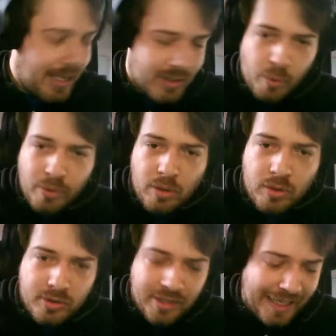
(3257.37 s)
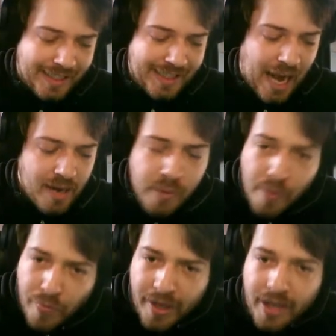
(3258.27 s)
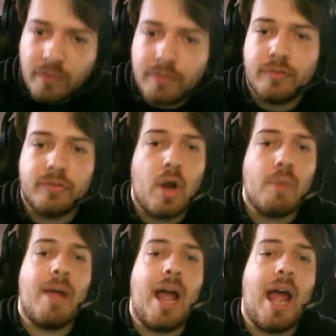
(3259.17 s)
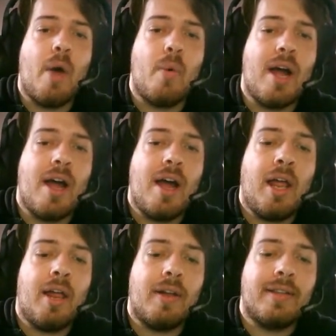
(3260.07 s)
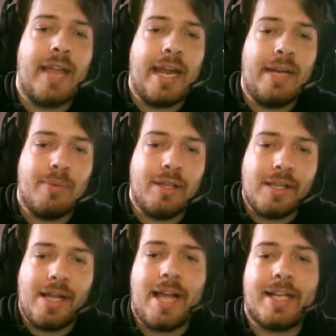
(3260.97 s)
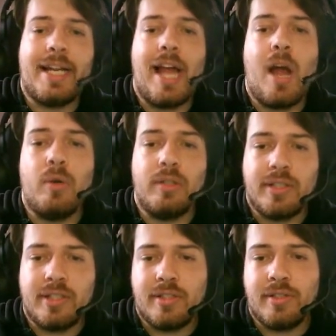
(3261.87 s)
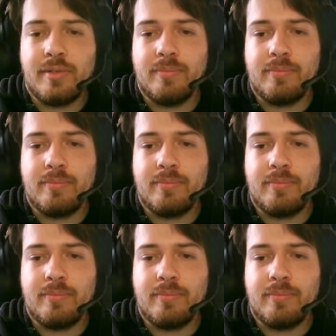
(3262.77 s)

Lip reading: So we want to select everything from our table accounts.